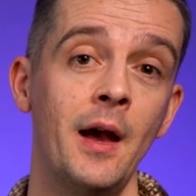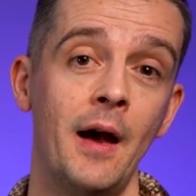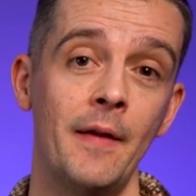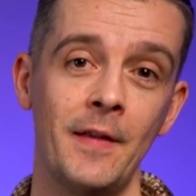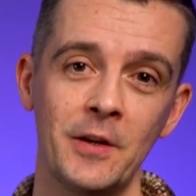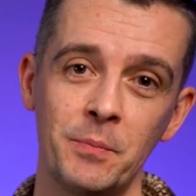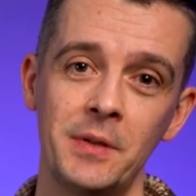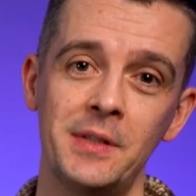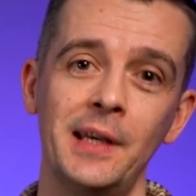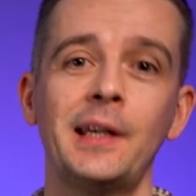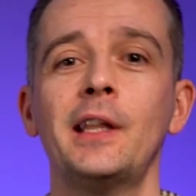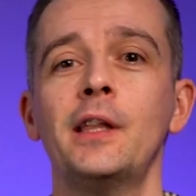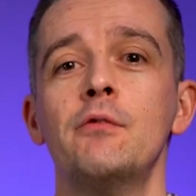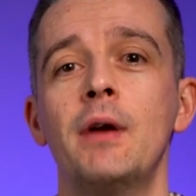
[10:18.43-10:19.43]
And that's
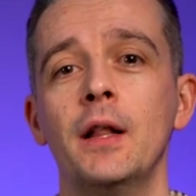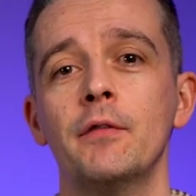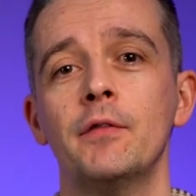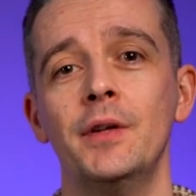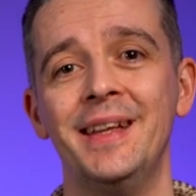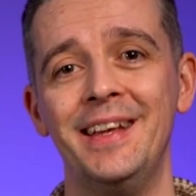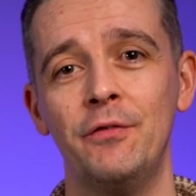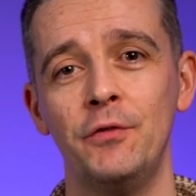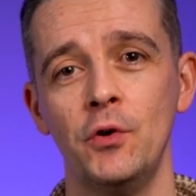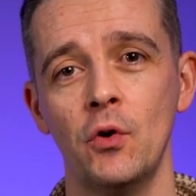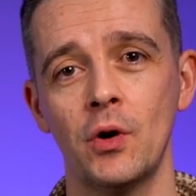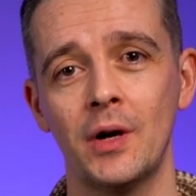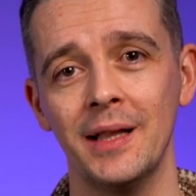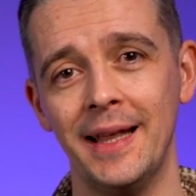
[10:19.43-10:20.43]
particularly relevant if
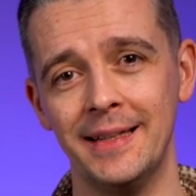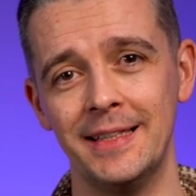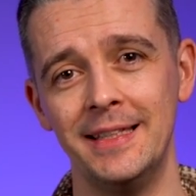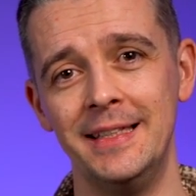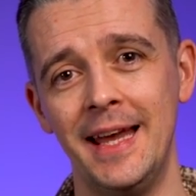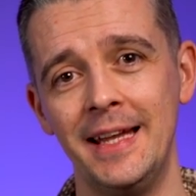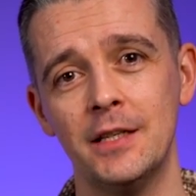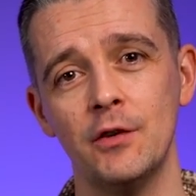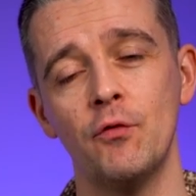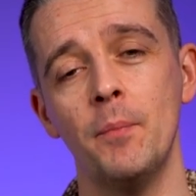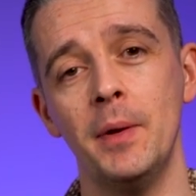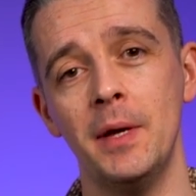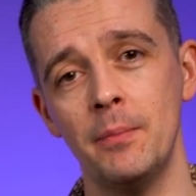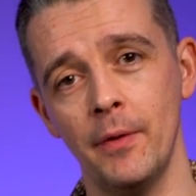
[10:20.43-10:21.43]
you're collecting data from
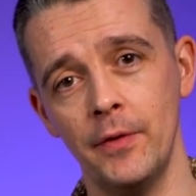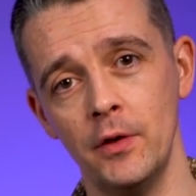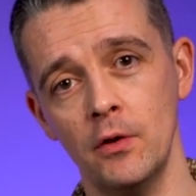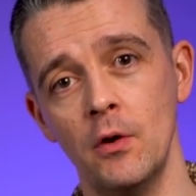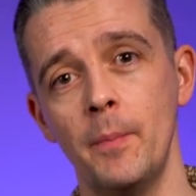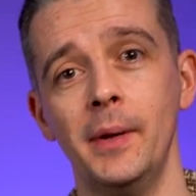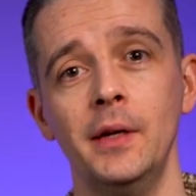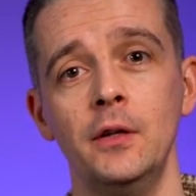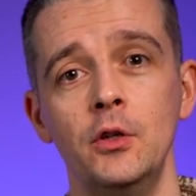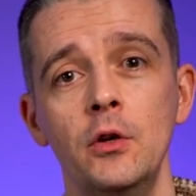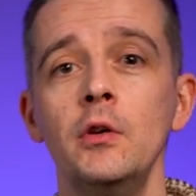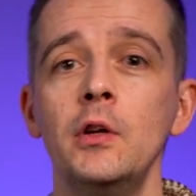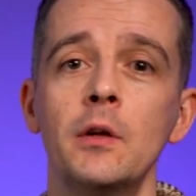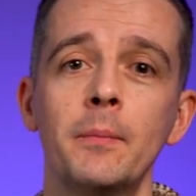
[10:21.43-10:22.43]
people in the European
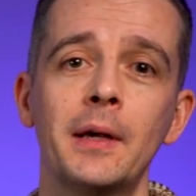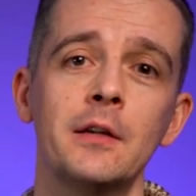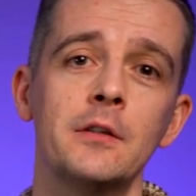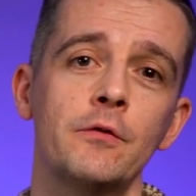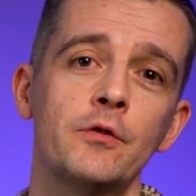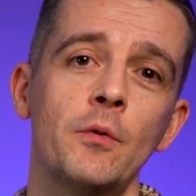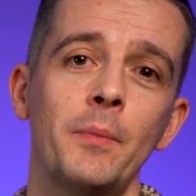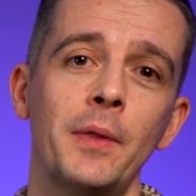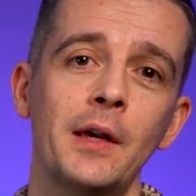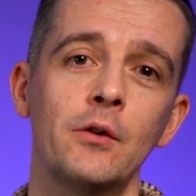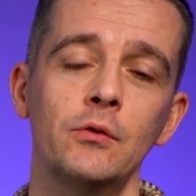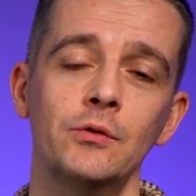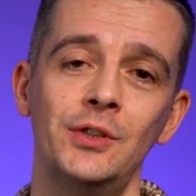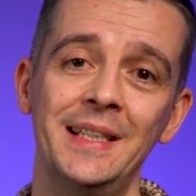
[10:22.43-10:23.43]
Union because of something
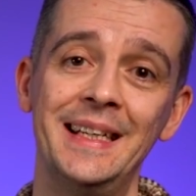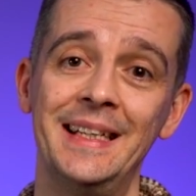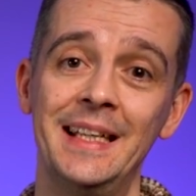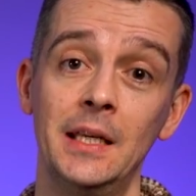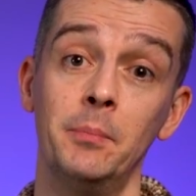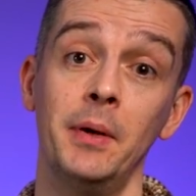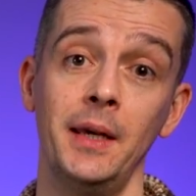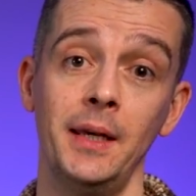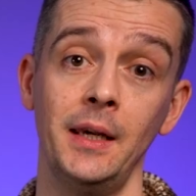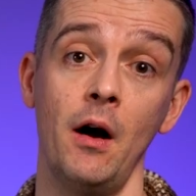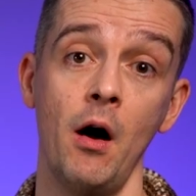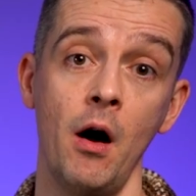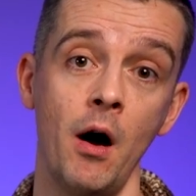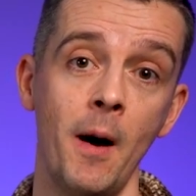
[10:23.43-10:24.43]
called
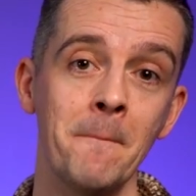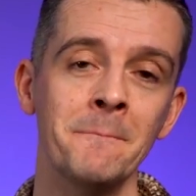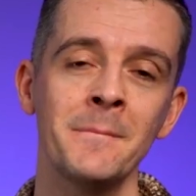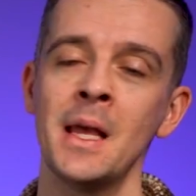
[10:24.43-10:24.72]
GDPR.